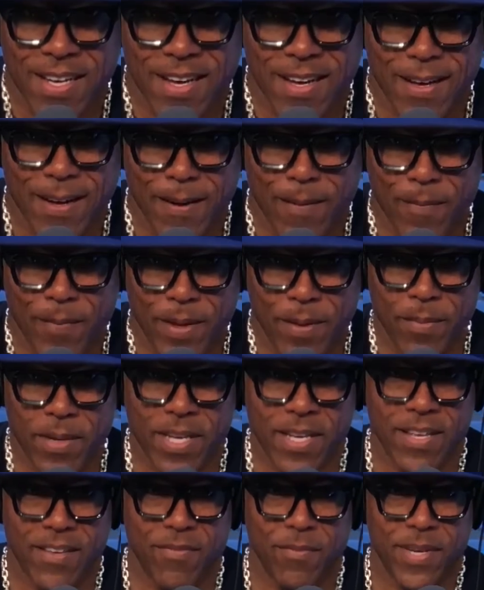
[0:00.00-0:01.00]
I'm going to
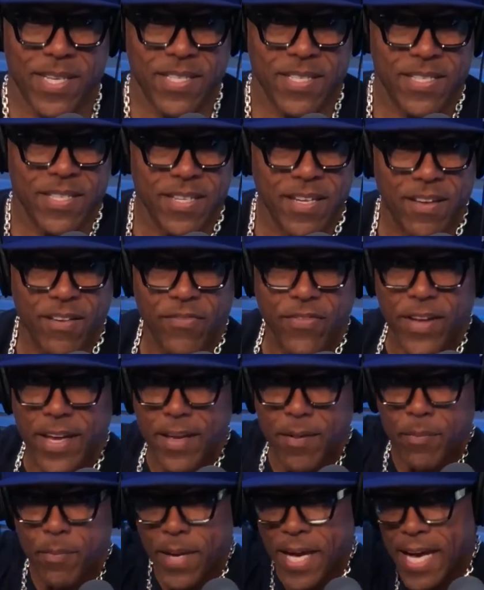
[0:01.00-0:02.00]
give myself
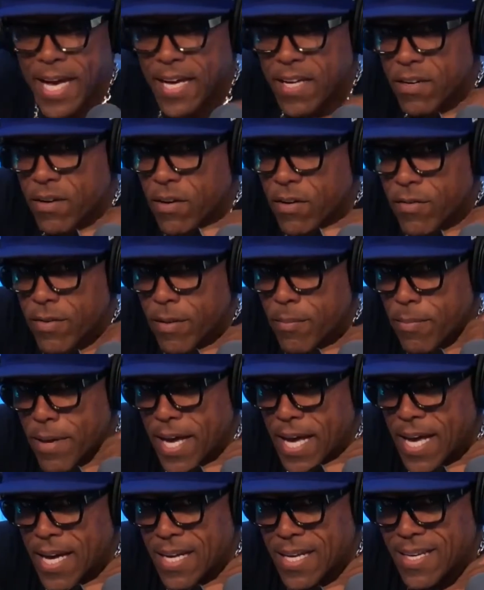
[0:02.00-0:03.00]
a pat on the
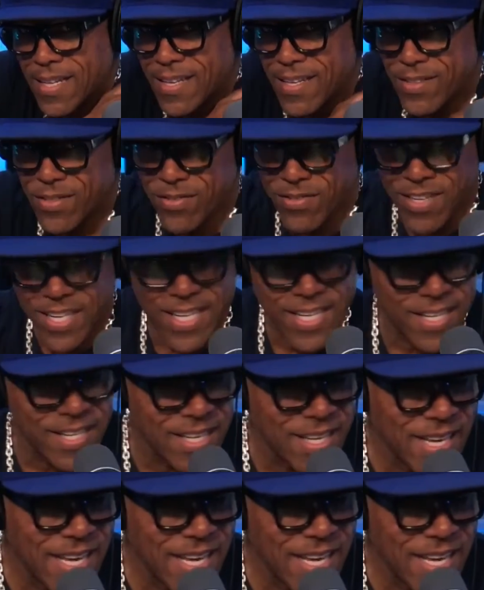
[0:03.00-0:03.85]
back. That's right.